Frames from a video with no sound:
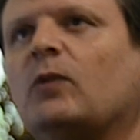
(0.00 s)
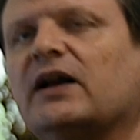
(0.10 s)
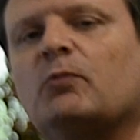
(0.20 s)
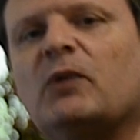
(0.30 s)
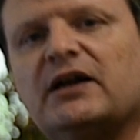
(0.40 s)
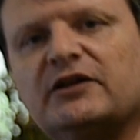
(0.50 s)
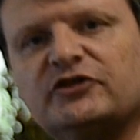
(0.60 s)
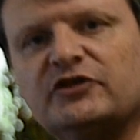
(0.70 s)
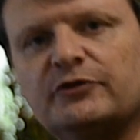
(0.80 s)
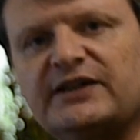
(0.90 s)
is
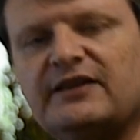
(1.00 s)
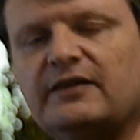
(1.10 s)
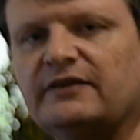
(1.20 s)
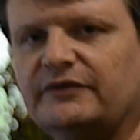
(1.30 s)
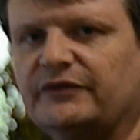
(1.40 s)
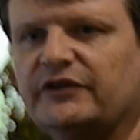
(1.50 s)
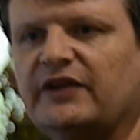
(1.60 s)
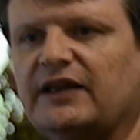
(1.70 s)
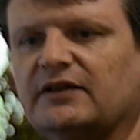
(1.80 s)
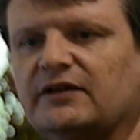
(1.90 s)
1/125th of
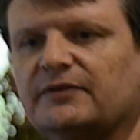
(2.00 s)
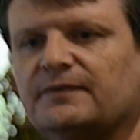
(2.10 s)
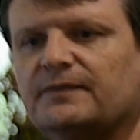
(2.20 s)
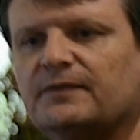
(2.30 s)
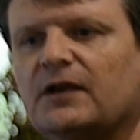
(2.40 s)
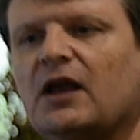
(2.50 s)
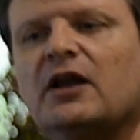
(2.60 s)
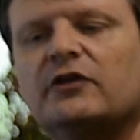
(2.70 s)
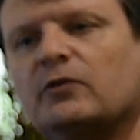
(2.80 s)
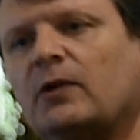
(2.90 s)
a second.
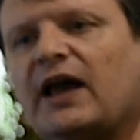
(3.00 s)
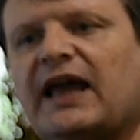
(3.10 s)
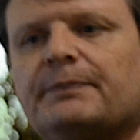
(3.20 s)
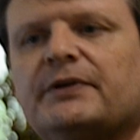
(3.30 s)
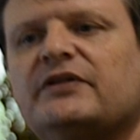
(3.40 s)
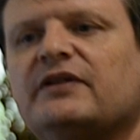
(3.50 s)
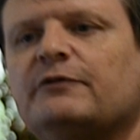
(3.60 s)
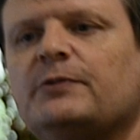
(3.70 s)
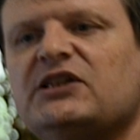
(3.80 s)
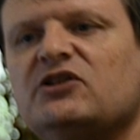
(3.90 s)
So what
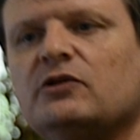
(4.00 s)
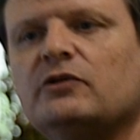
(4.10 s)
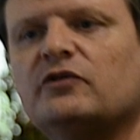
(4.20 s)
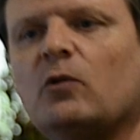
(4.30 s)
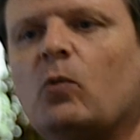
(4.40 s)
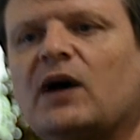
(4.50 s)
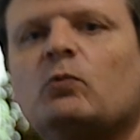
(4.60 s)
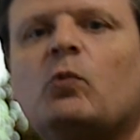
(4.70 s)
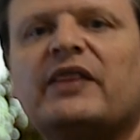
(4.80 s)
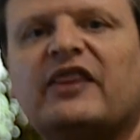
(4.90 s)
happens if we use
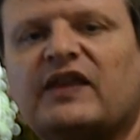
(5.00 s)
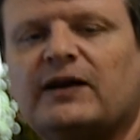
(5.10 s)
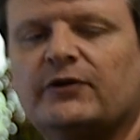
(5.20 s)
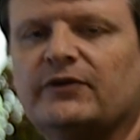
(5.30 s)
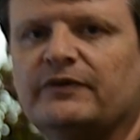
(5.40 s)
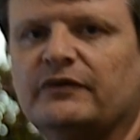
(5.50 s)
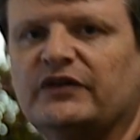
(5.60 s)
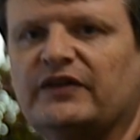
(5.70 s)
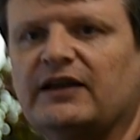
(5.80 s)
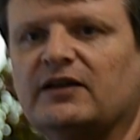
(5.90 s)

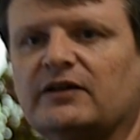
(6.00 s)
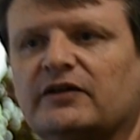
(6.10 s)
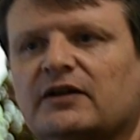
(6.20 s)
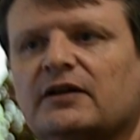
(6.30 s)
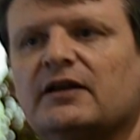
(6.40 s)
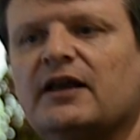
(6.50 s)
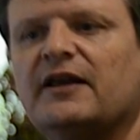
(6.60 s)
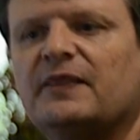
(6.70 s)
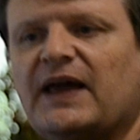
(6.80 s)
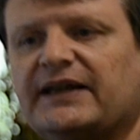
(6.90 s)
1/1000th of a second?
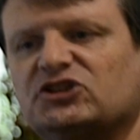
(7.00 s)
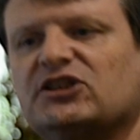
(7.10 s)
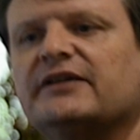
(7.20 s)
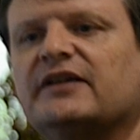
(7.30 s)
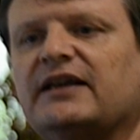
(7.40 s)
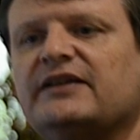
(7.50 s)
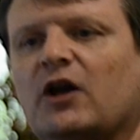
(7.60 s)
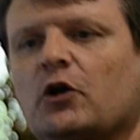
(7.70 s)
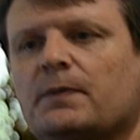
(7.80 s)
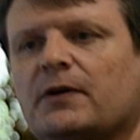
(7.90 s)
That shutter
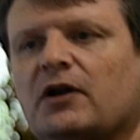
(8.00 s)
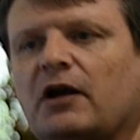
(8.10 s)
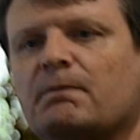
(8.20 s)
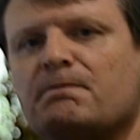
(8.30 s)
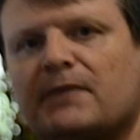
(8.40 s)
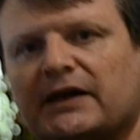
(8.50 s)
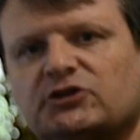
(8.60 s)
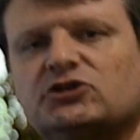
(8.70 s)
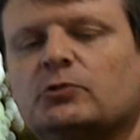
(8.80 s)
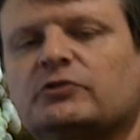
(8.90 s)
is open a
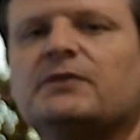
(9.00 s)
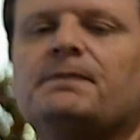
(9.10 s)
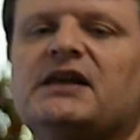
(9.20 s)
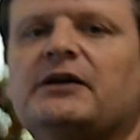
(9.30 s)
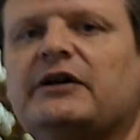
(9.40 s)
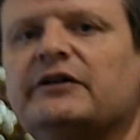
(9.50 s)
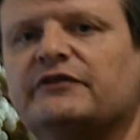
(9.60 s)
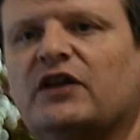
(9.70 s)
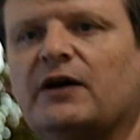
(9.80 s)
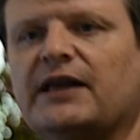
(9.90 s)
much shorter
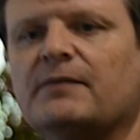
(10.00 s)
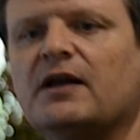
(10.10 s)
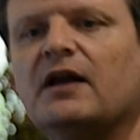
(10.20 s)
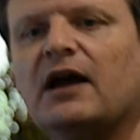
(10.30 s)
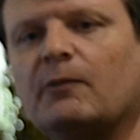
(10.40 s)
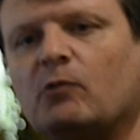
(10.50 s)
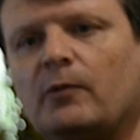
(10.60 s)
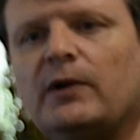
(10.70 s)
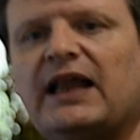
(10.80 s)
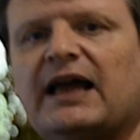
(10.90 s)
period of time,
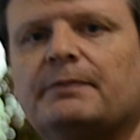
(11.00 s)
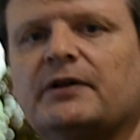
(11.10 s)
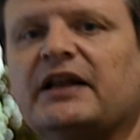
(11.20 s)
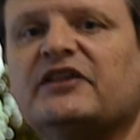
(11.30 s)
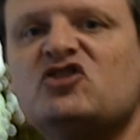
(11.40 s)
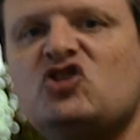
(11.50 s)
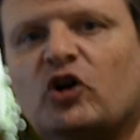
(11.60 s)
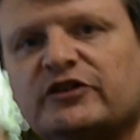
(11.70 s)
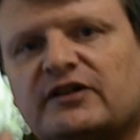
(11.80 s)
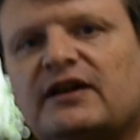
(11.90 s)
and what will happen is
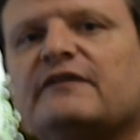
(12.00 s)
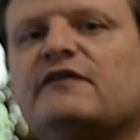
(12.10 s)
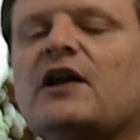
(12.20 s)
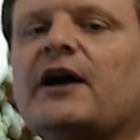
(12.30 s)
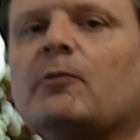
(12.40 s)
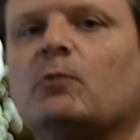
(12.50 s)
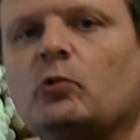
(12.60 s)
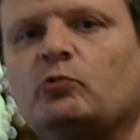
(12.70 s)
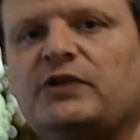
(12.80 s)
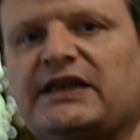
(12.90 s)
not enough
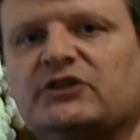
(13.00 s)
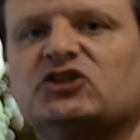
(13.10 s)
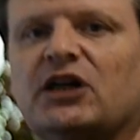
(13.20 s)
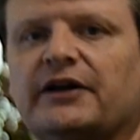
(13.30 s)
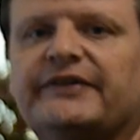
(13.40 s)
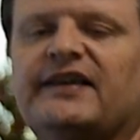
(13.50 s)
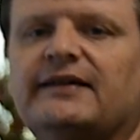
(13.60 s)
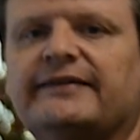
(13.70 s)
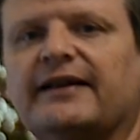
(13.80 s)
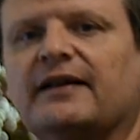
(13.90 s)
light will reach our
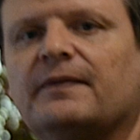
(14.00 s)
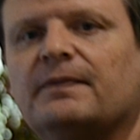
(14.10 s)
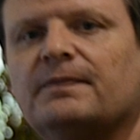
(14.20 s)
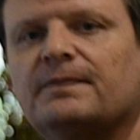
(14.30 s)
sensor.